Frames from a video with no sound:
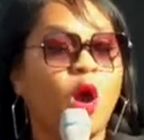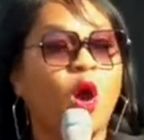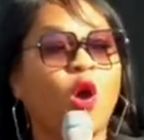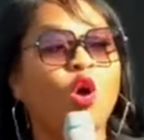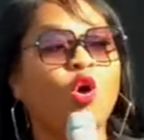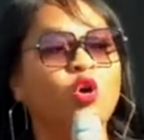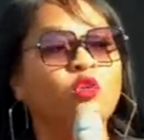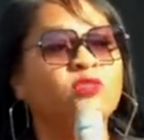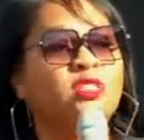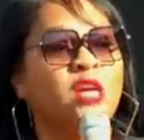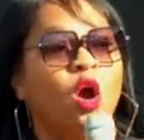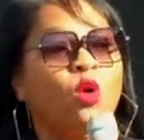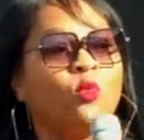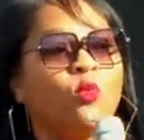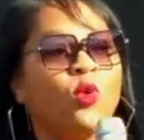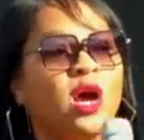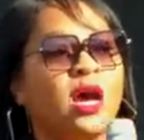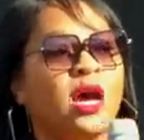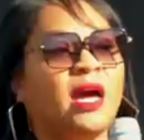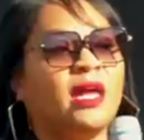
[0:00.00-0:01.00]
Who's going to
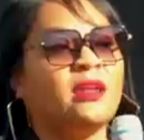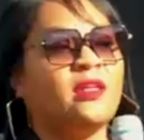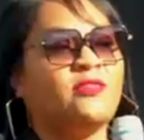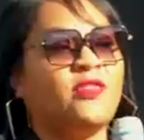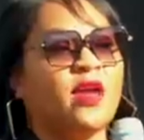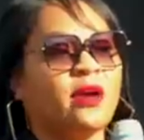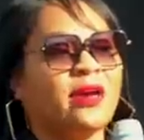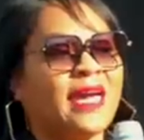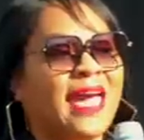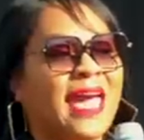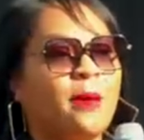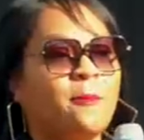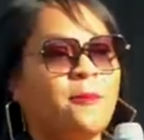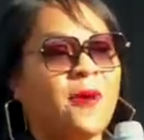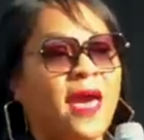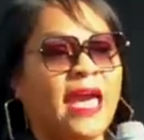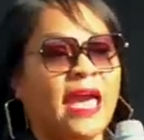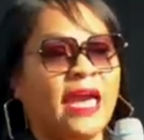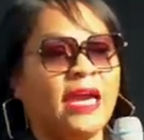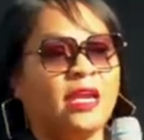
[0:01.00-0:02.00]
run their
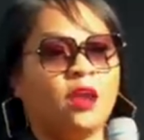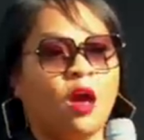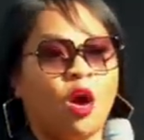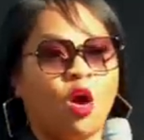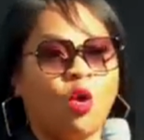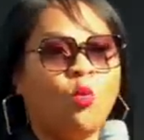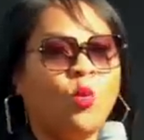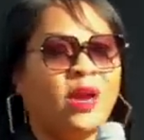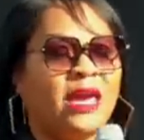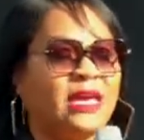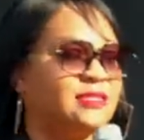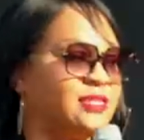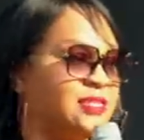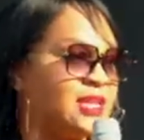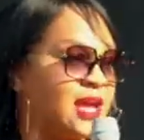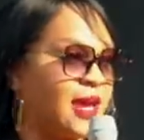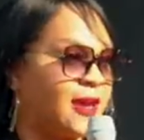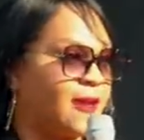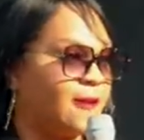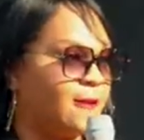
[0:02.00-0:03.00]
campaign on
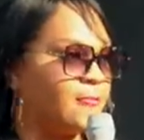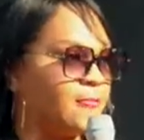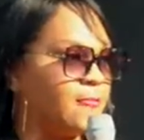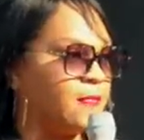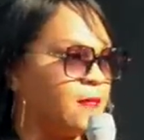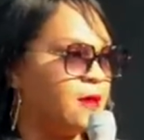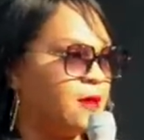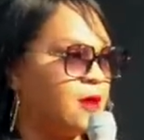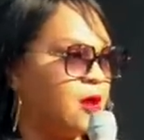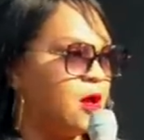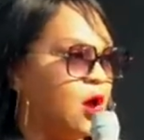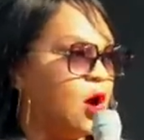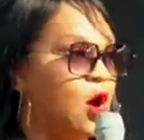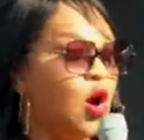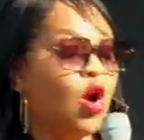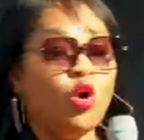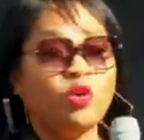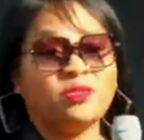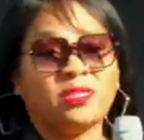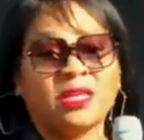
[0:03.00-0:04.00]
Wednesday?
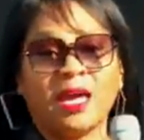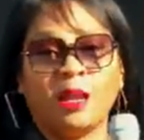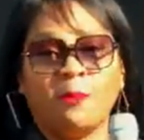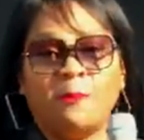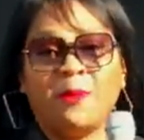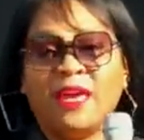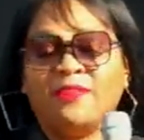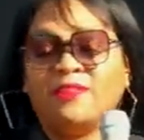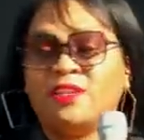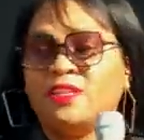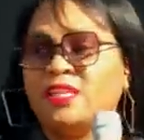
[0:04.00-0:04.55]
Who's going to be the